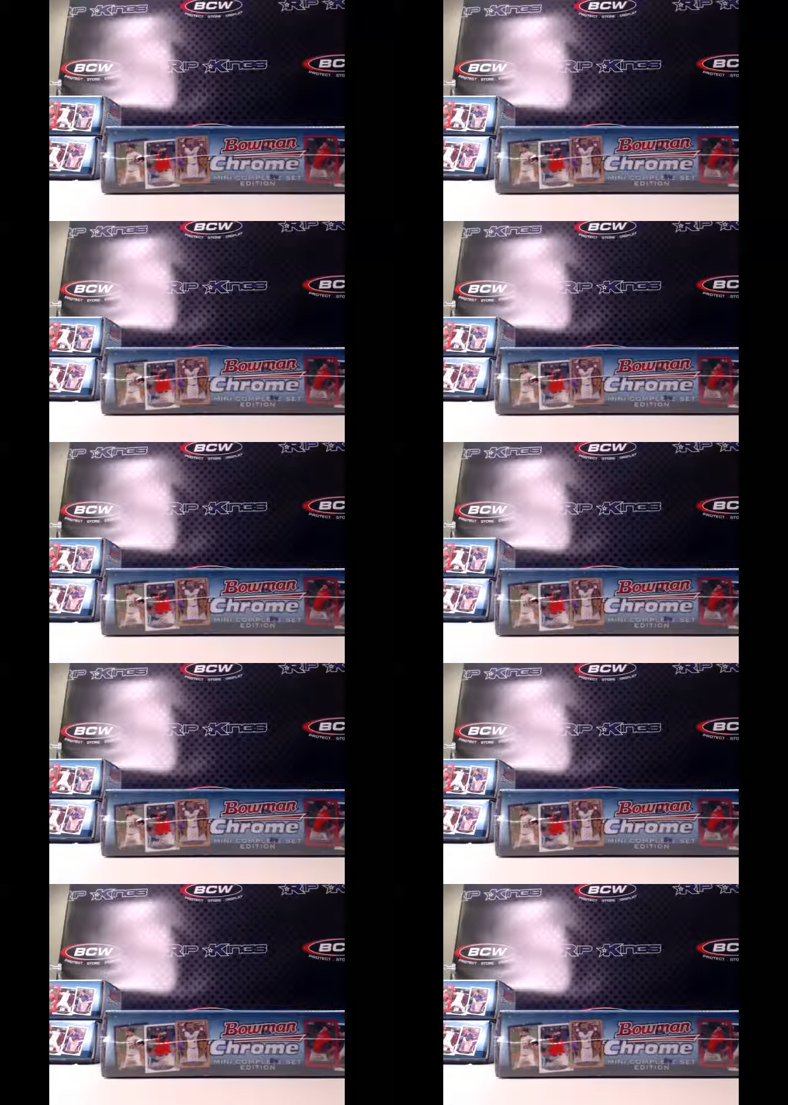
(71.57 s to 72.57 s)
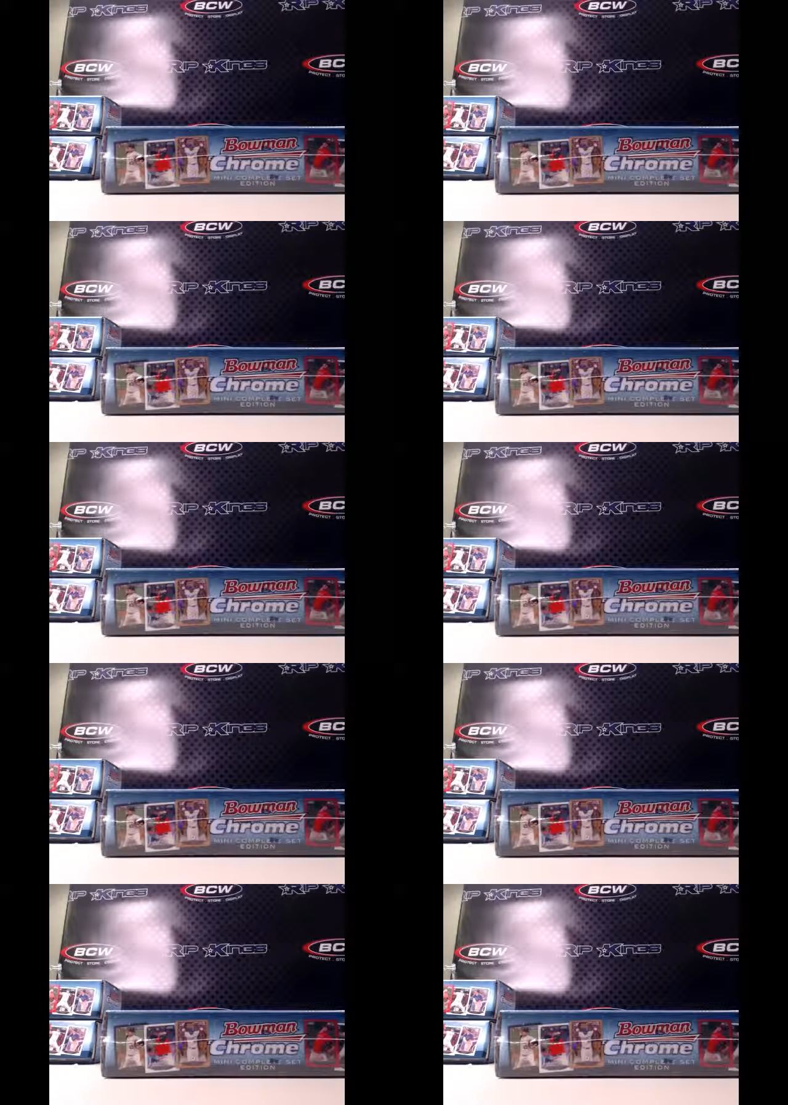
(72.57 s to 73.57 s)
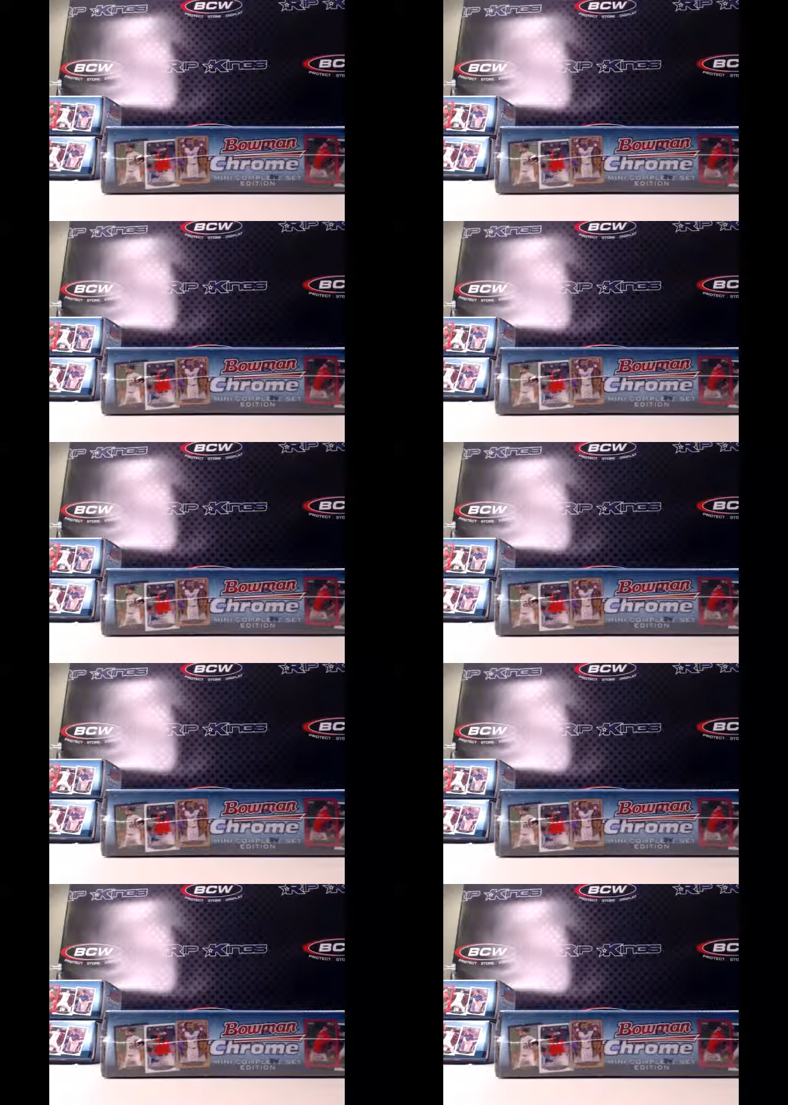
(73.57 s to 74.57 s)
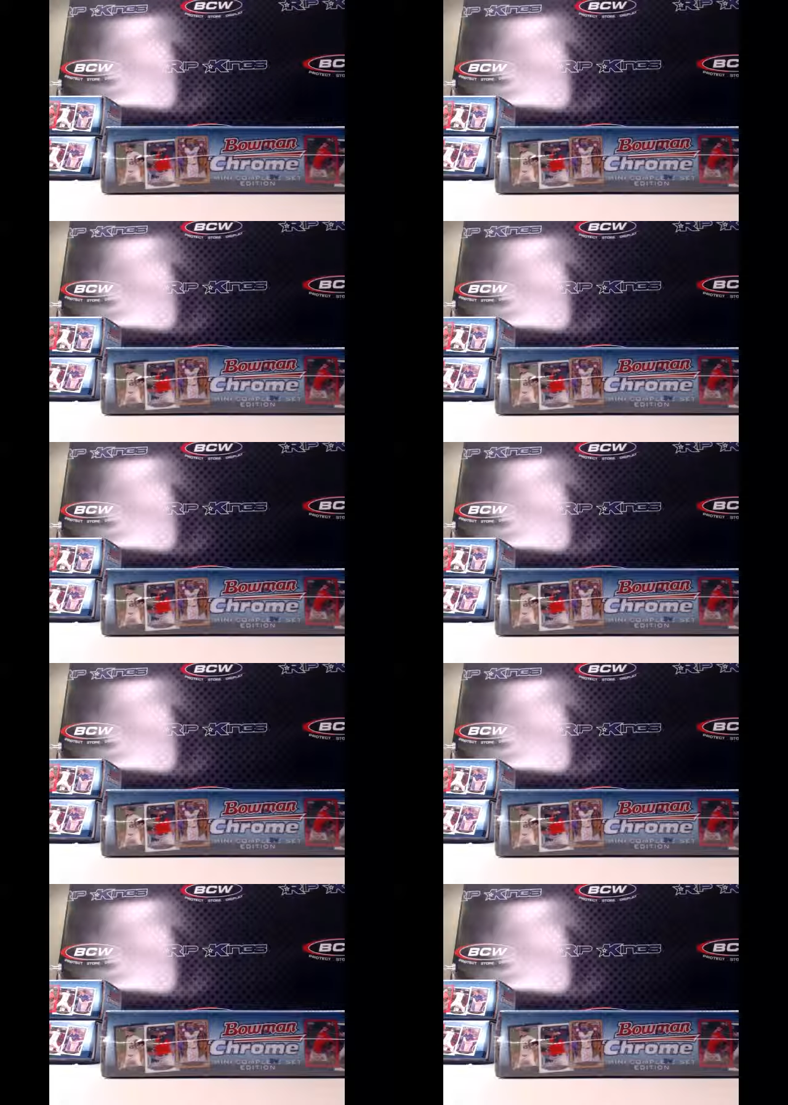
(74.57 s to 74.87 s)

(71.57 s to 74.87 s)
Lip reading: (no speaker visible)